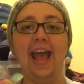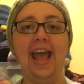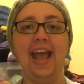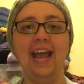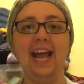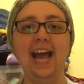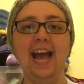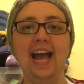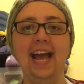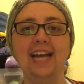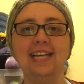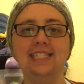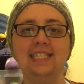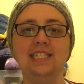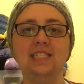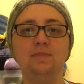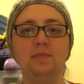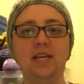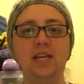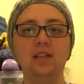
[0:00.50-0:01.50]
Hey guys,
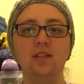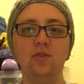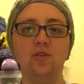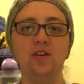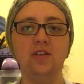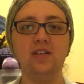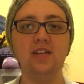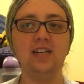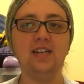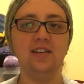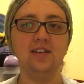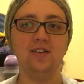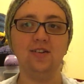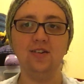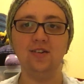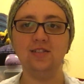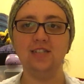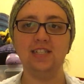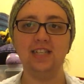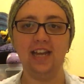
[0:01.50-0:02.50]
it's me, Laura, of
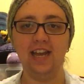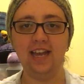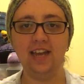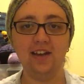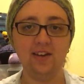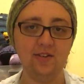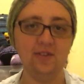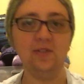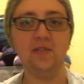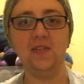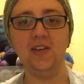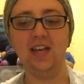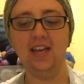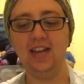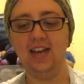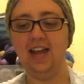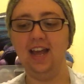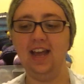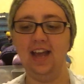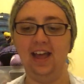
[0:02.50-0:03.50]
Crocheting
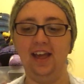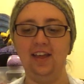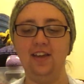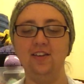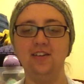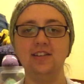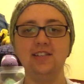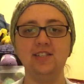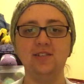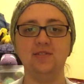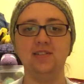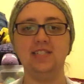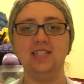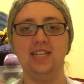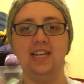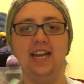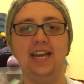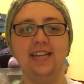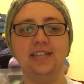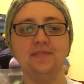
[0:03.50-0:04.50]
Whovian. How y'all doing
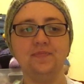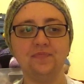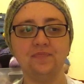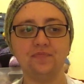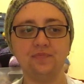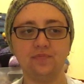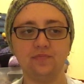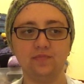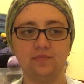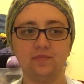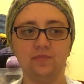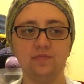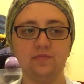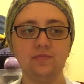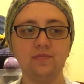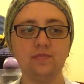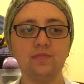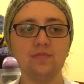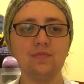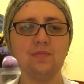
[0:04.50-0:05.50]
tonight?
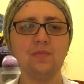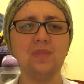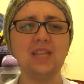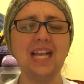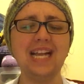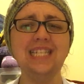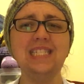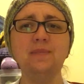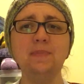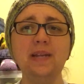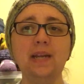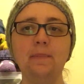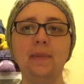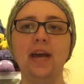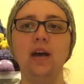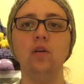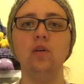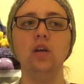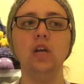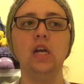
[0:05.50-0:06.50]
It's been
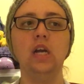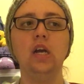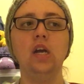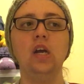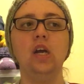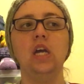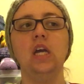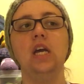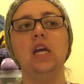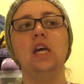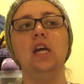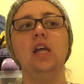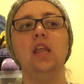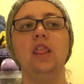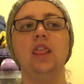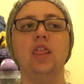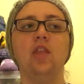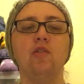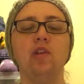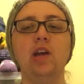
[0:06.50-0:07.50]
about
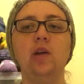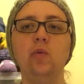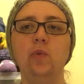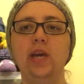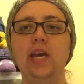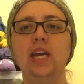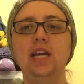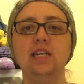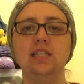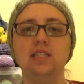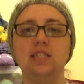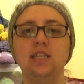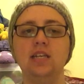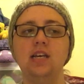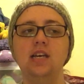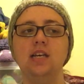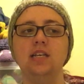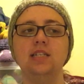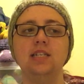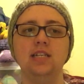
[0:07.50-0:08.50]
3 weeks
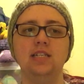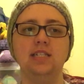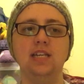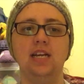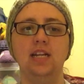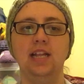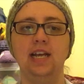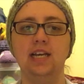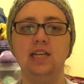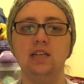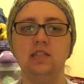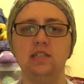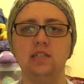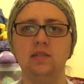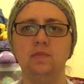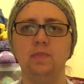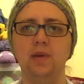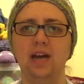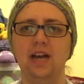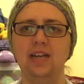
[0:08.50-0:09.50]
since I
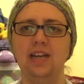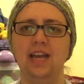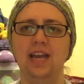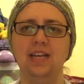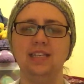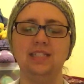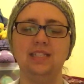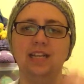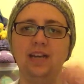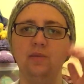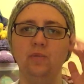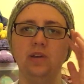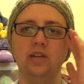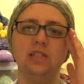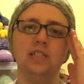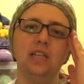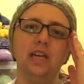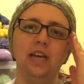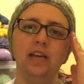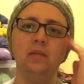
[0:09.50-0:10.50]
last podcasted, I
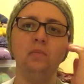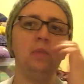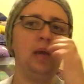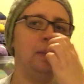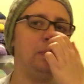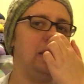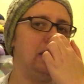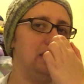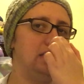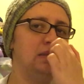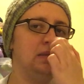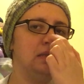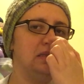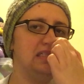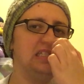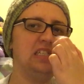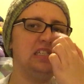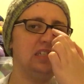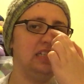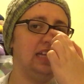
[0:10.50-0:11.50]
want to say. Maybe
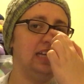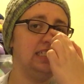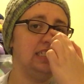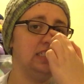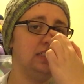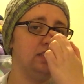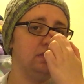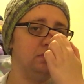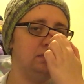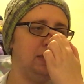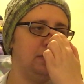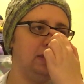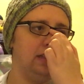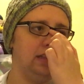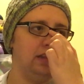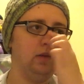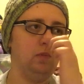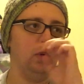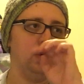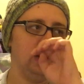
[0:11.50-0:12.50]
a little less, maybe
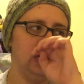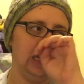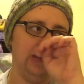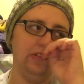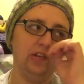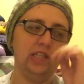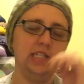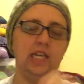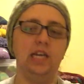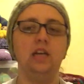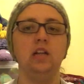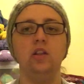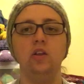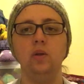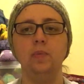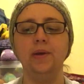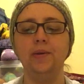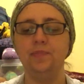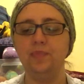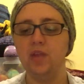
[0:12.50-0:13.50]
a little more, give or take a
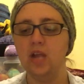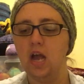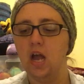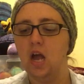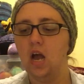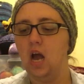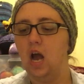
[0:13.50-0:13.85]
little bit.